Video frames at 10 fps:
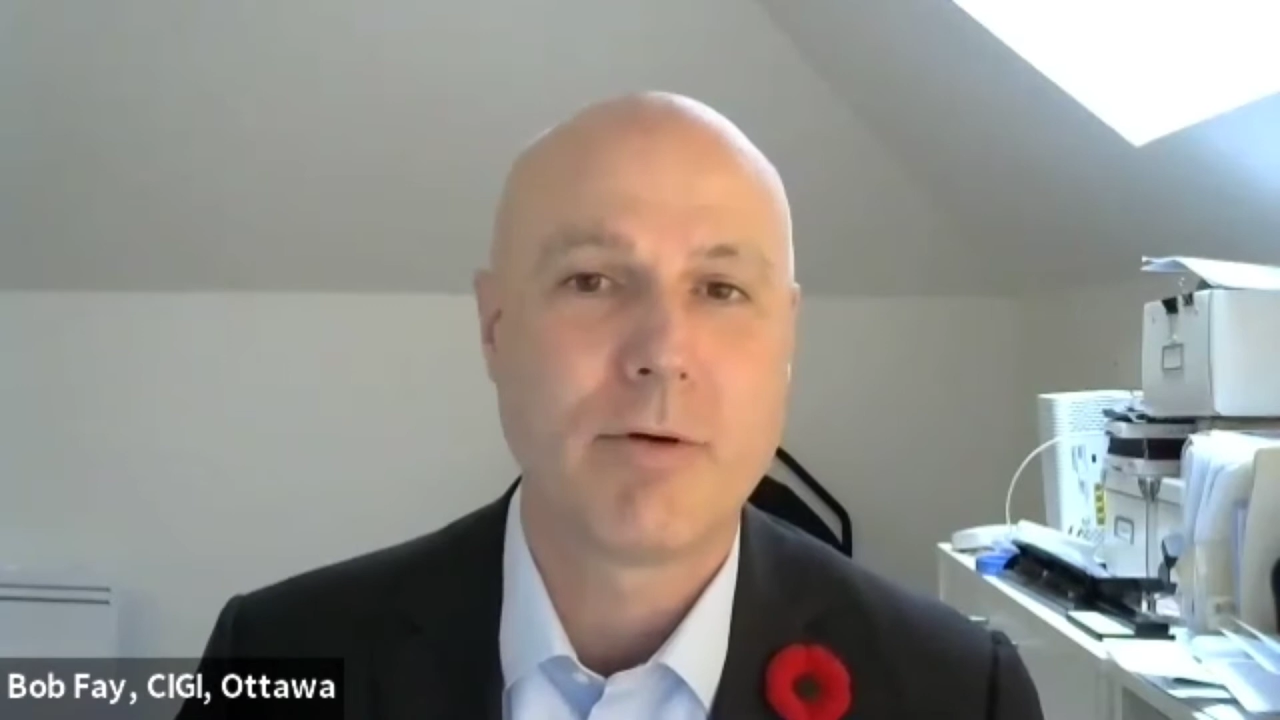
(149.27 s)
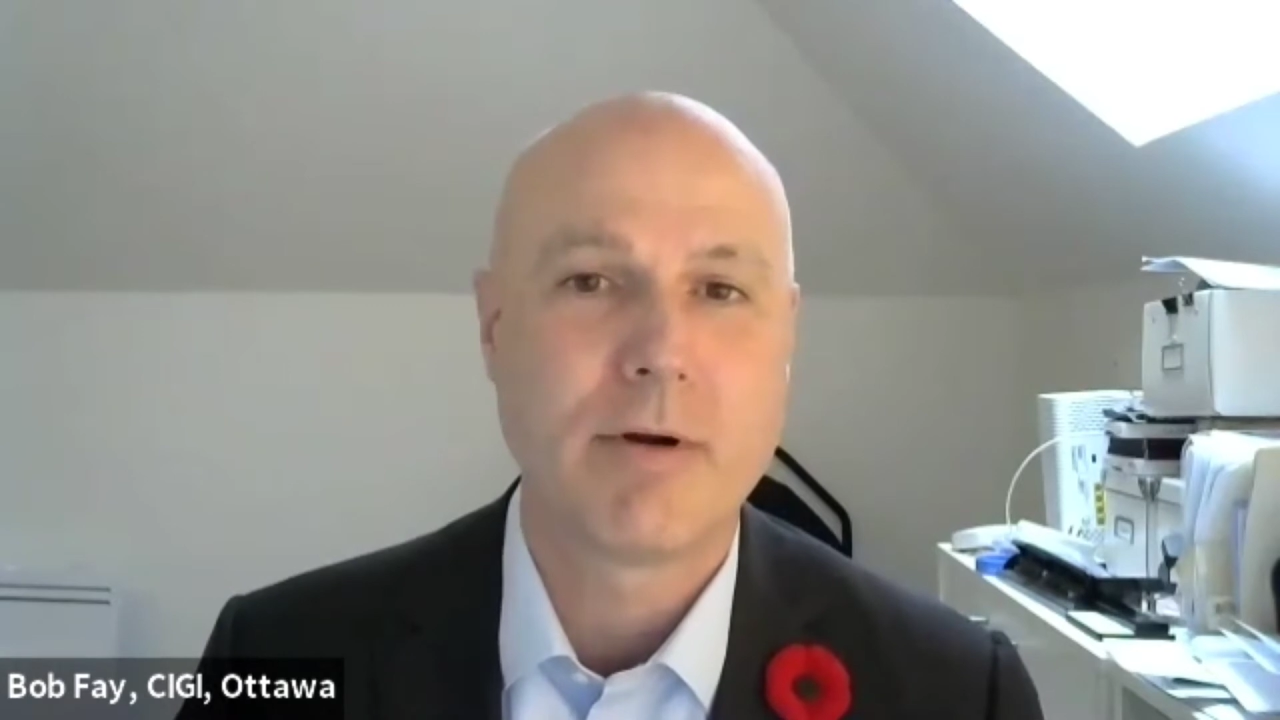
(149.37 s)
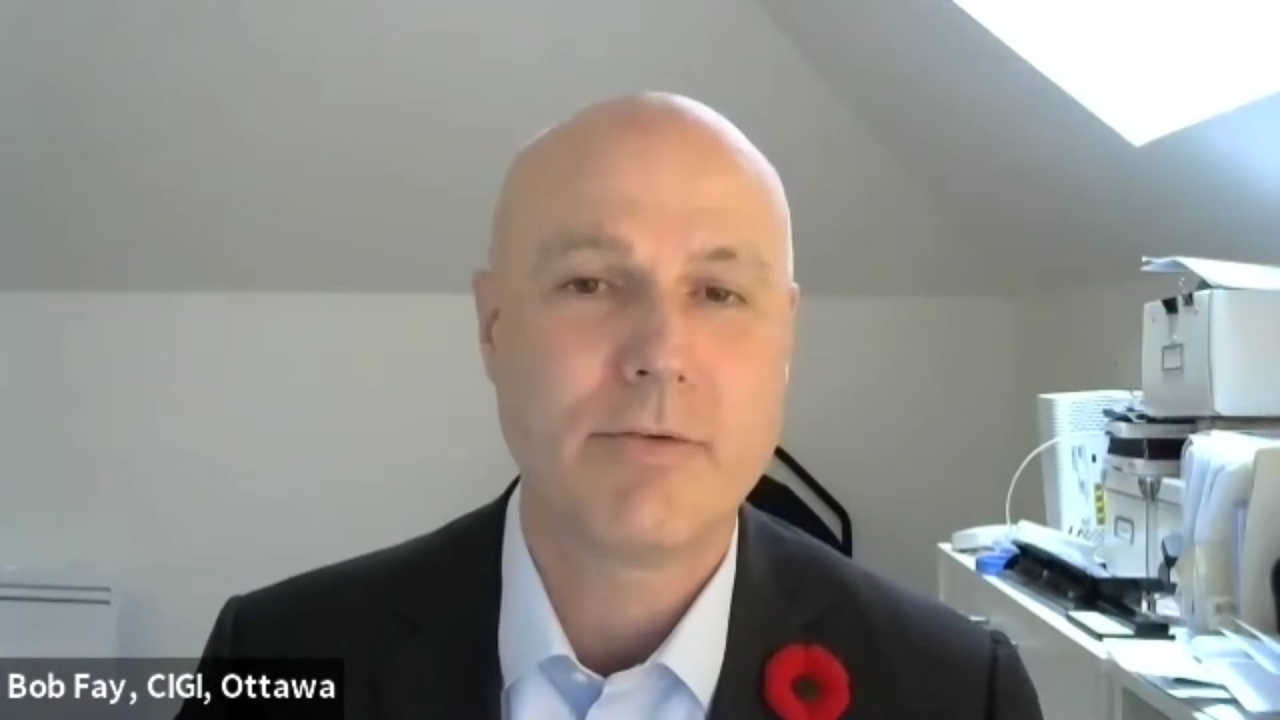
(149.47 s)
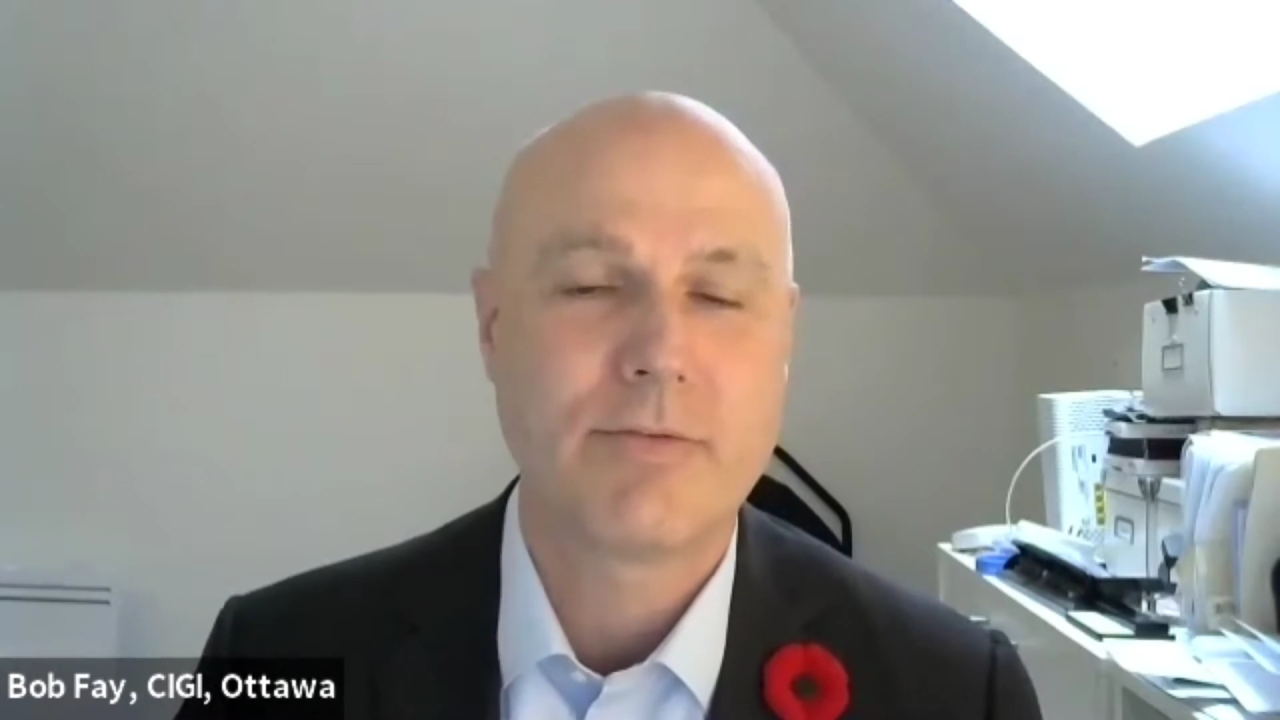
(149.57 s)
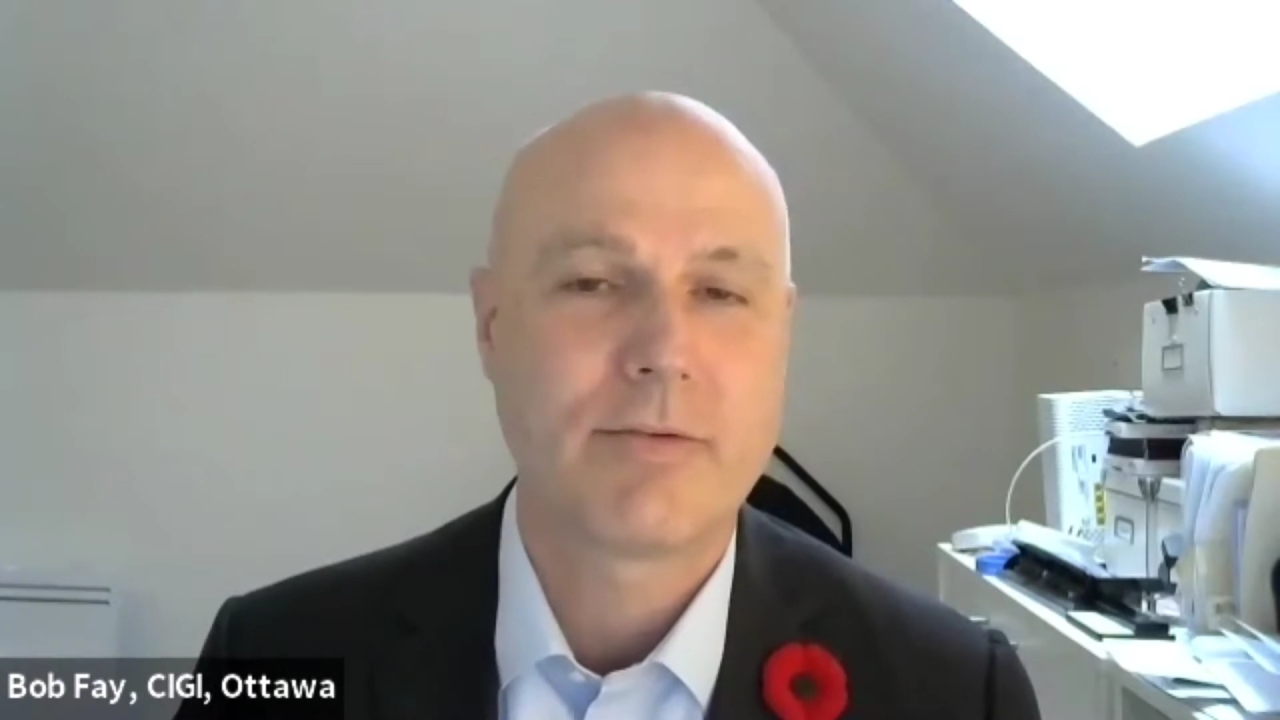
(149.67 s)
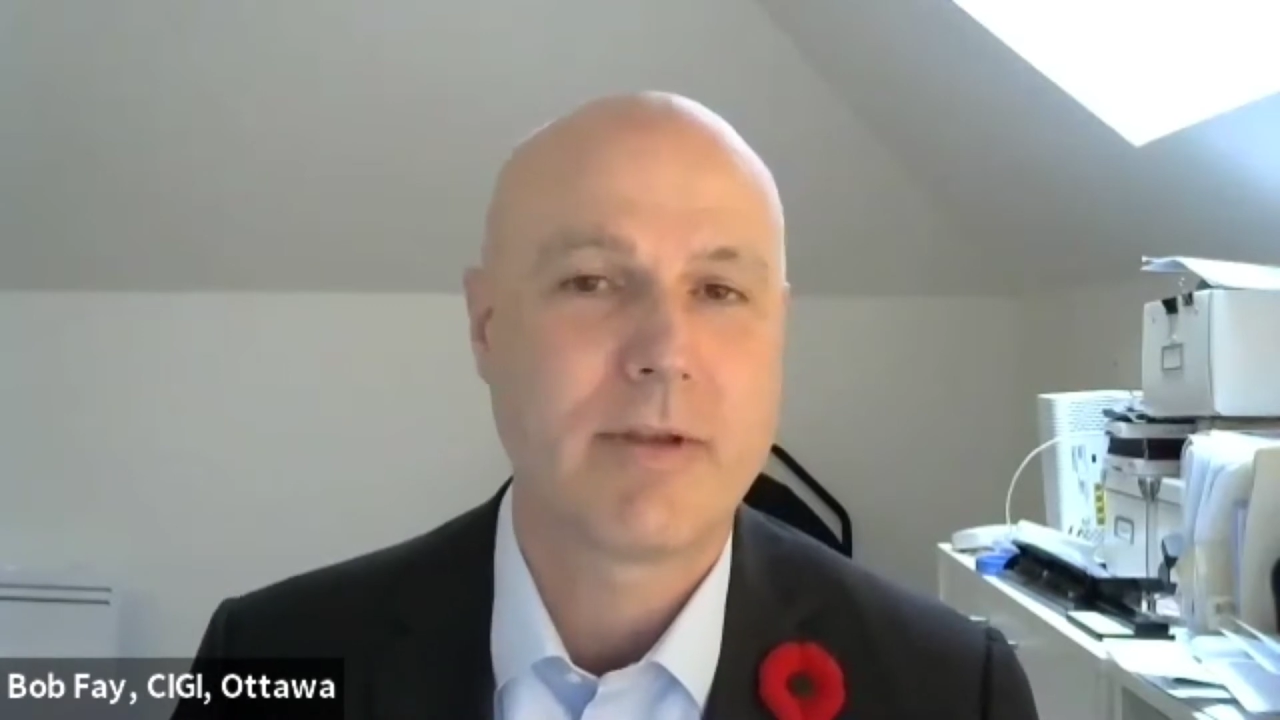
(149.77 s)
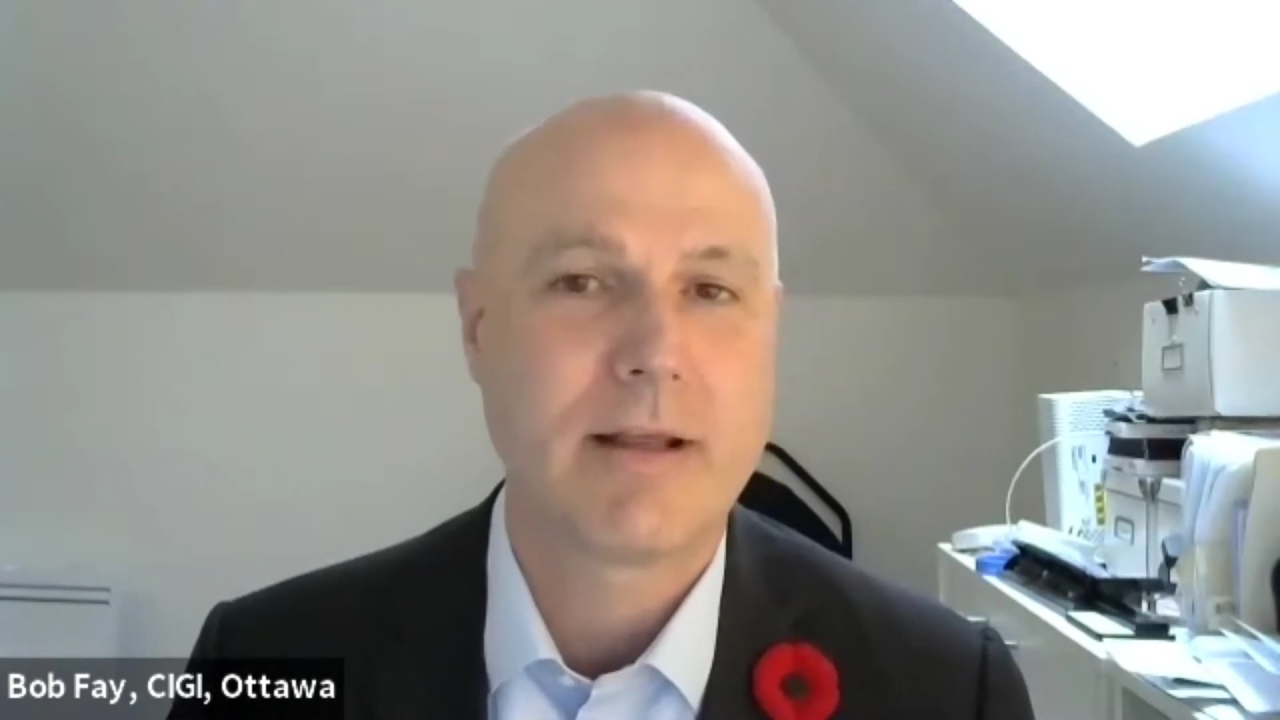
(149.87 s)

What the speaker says: course,